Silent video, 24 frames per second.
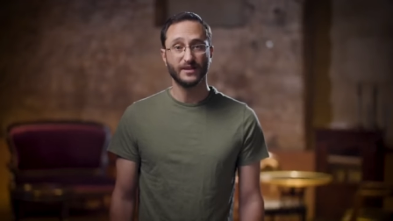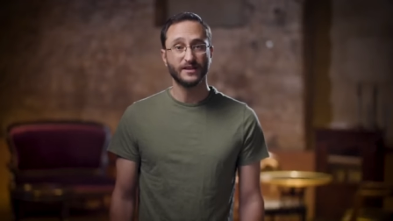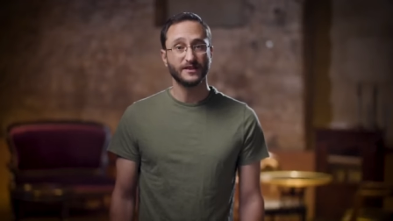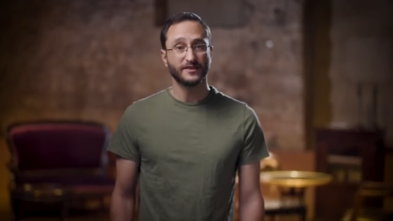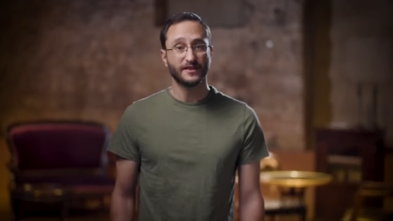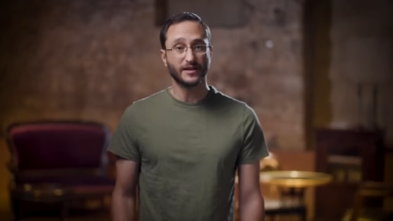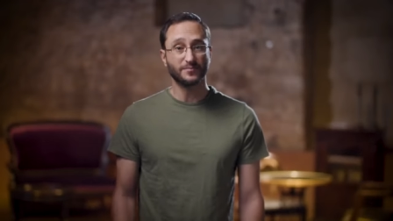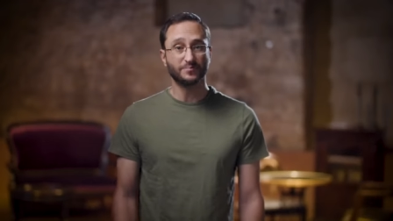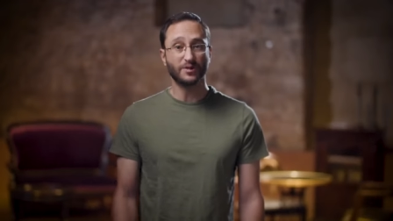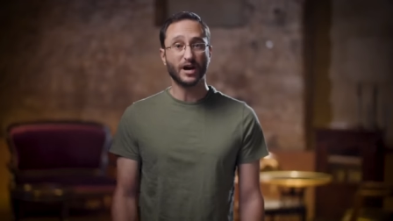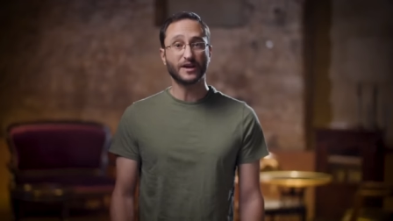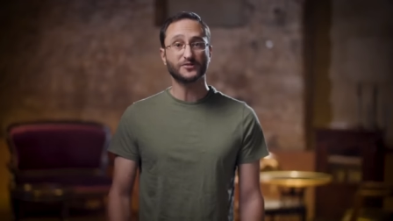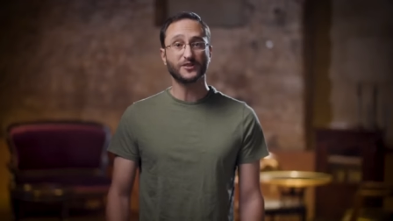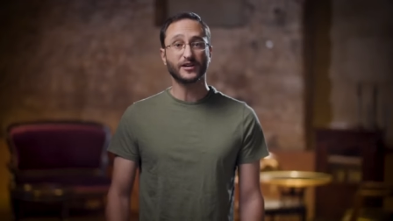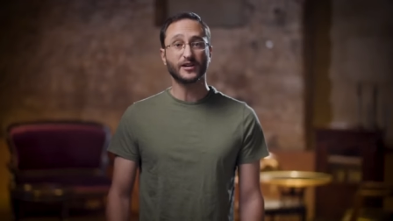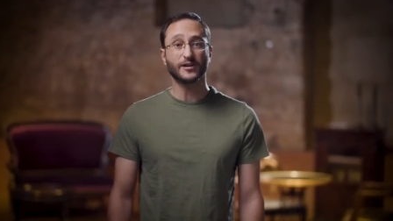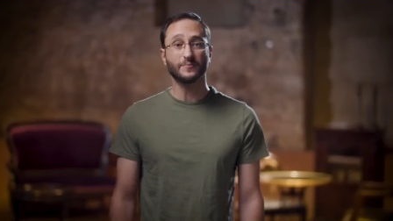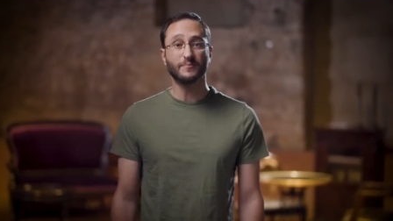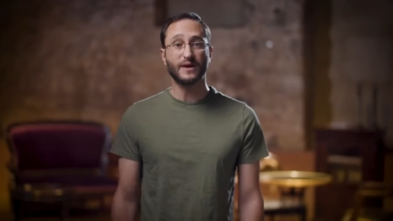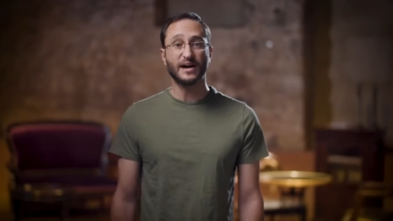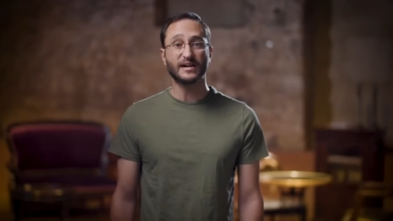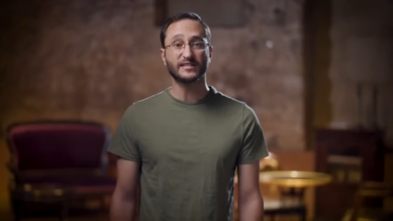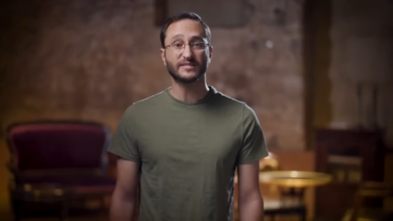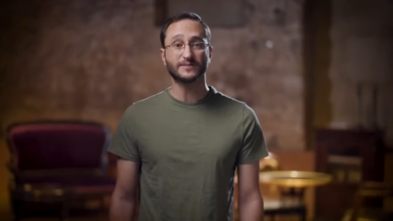They brought the
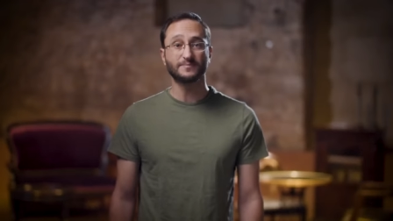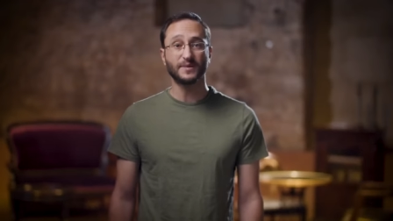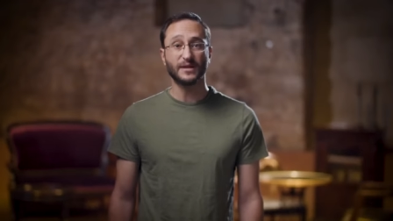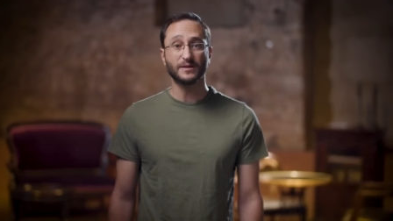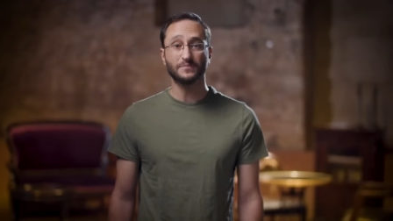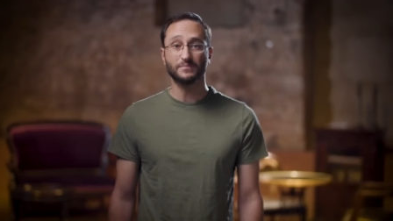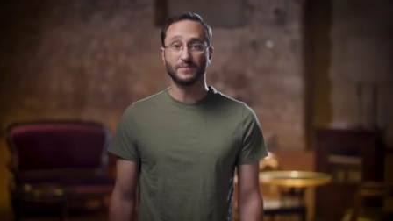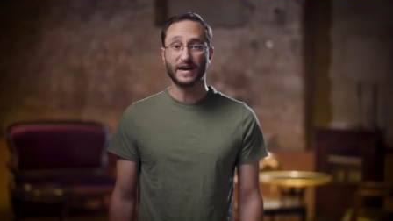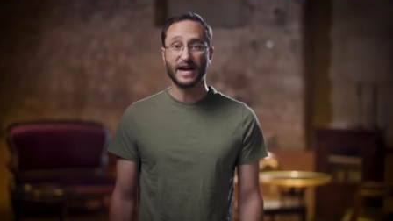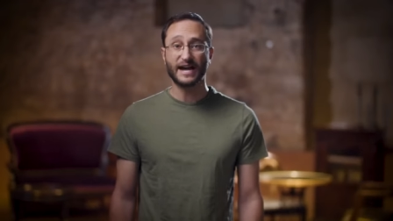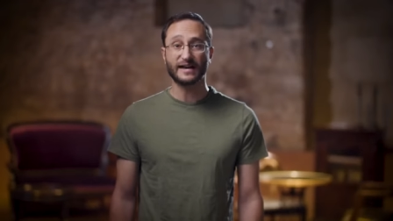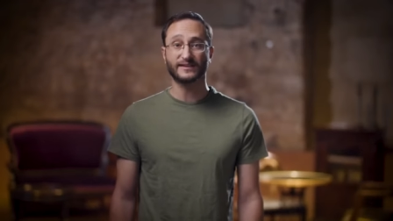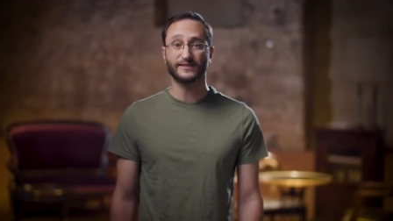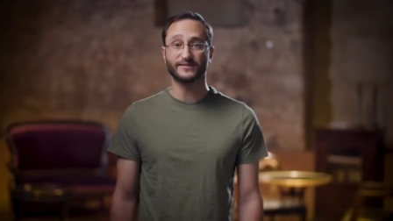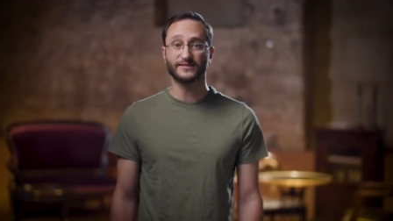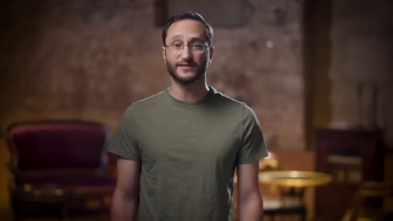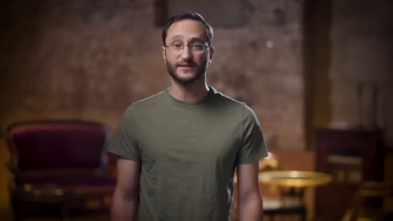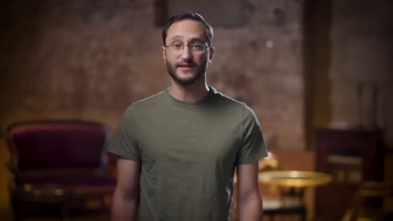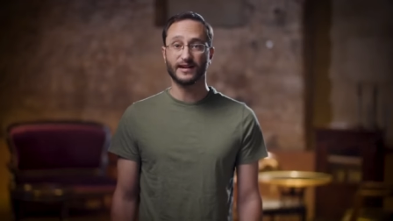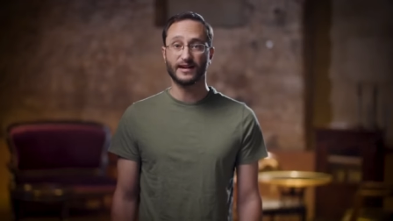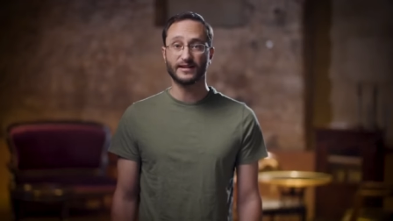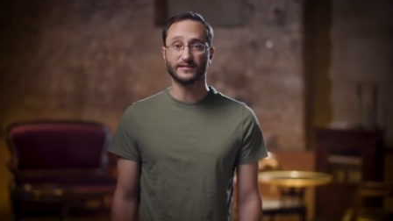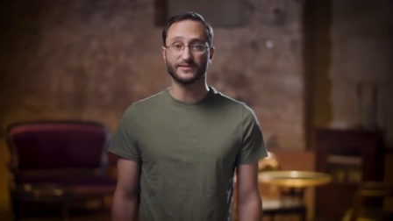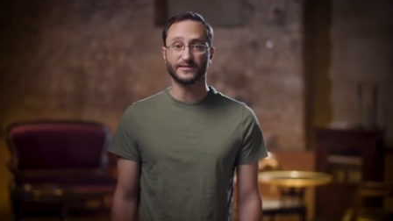Hamas men back into
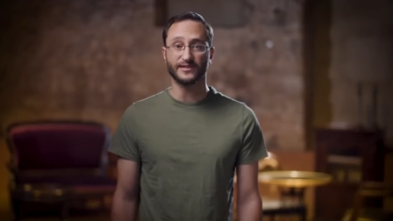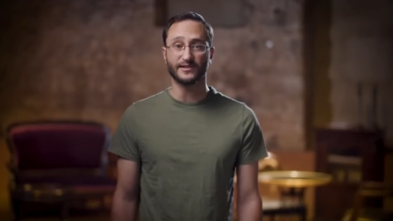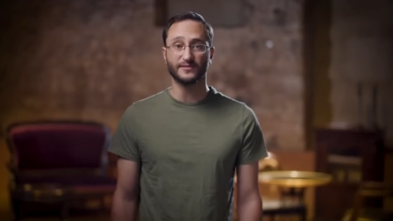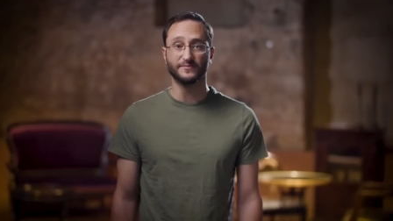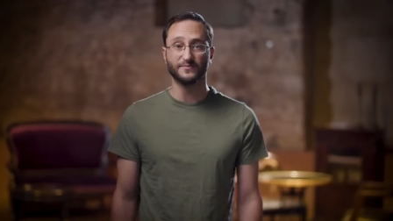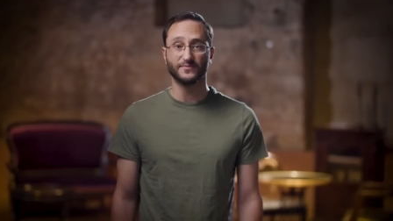Gaza.